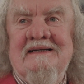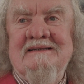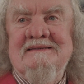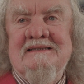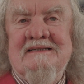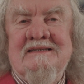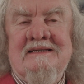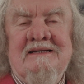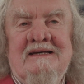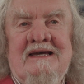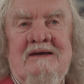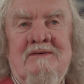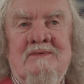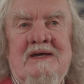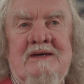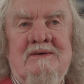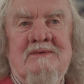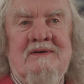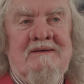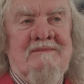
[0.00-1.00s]
That's it.
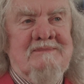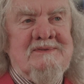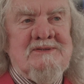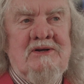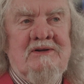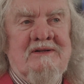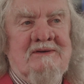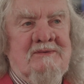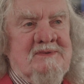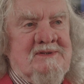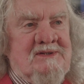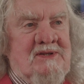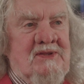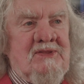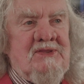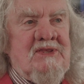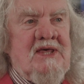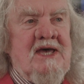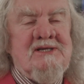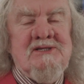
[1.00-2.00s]
I'm sorry, it was the
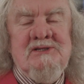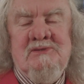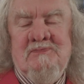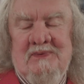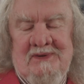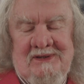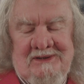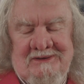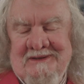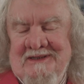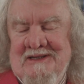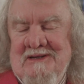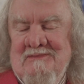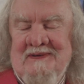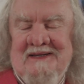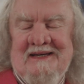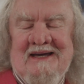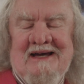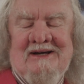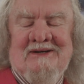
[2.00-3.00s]
thespian
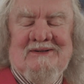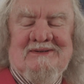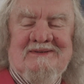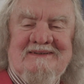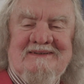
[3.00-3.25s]
coming out.